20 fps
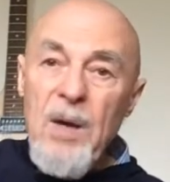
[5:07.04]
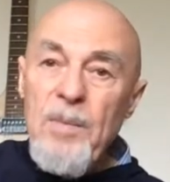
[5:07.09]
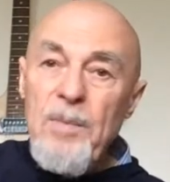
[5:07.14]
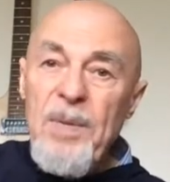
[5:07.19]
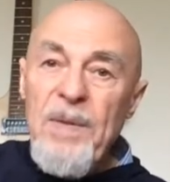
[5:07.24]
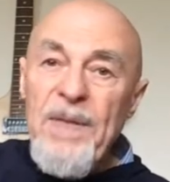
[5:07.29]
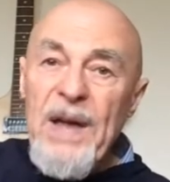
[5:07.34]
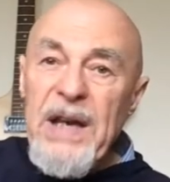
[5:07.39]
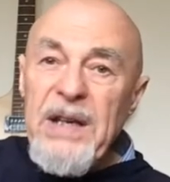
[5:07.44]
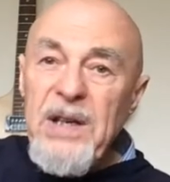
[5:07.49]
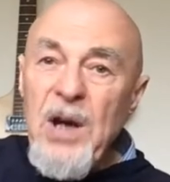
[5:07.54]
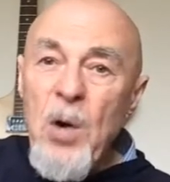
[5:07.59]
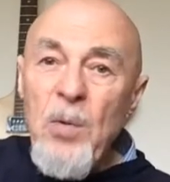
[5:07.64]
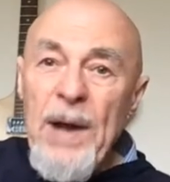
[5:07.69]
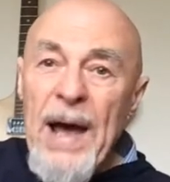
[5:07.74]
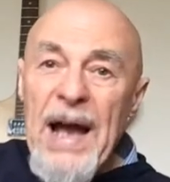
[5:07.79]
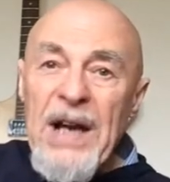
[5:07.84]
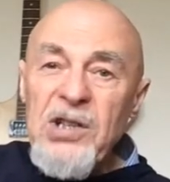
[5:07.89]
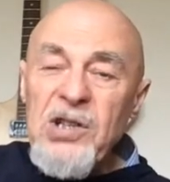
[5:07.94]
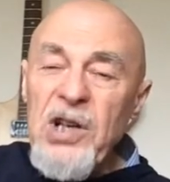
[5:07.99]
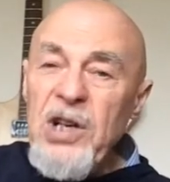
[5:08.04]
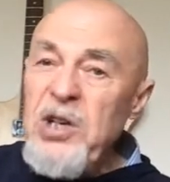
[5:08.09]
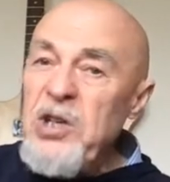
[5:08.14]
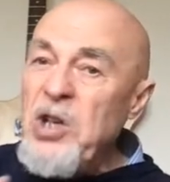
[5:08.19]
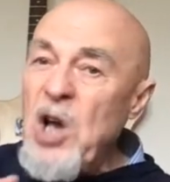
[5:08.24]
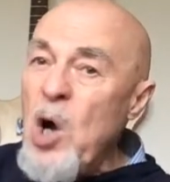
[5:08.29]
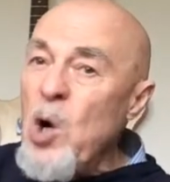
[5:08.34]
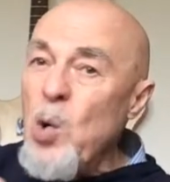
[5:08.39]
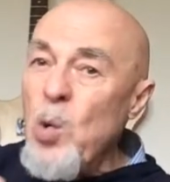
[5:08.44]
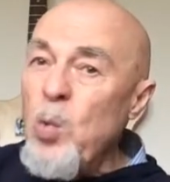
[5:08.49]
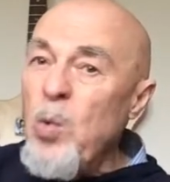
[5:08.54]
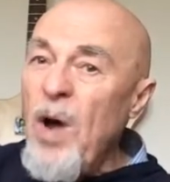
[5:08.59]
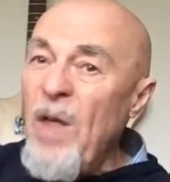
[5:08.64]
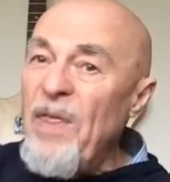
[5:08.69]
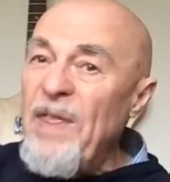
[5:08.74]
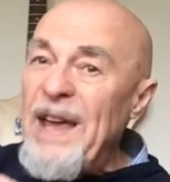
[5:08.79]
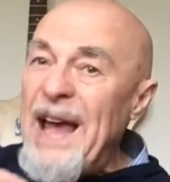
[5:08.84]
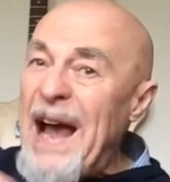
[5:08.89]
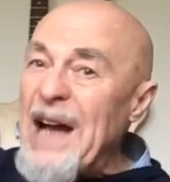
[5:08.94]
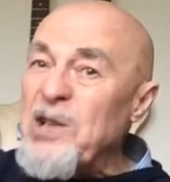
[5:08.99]
but they don't actually know what
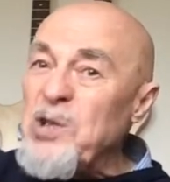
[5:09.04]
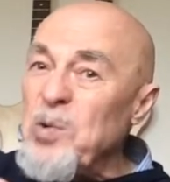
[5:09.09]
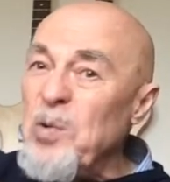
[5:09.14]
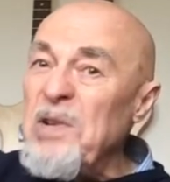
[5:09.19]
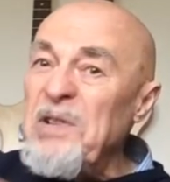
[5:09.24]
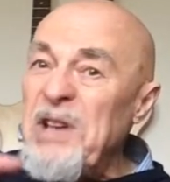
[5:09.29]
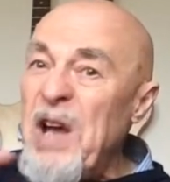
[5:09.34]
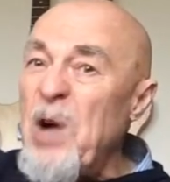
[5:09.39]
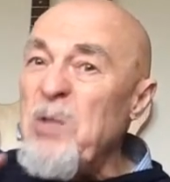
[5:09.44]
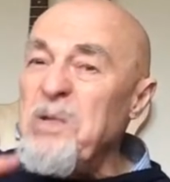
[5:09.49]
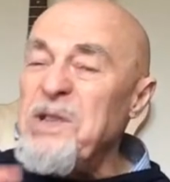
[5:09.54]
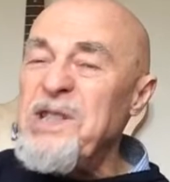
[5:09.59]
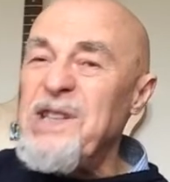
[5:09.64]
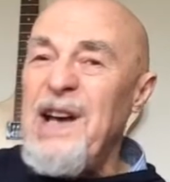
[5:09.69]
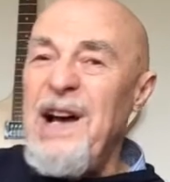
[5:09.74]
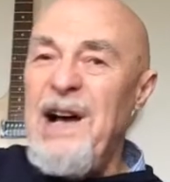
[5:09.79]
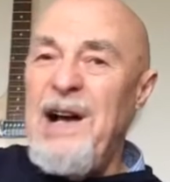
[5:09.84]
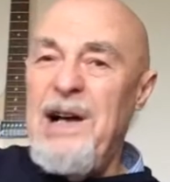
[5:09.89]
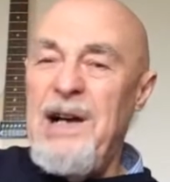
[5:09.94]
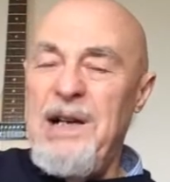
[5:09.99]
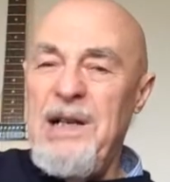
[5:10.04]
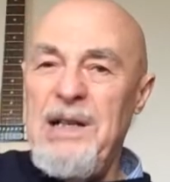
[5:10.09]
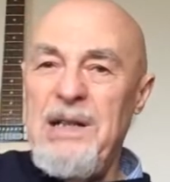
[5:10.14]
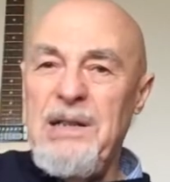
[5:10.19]
the actual notes are.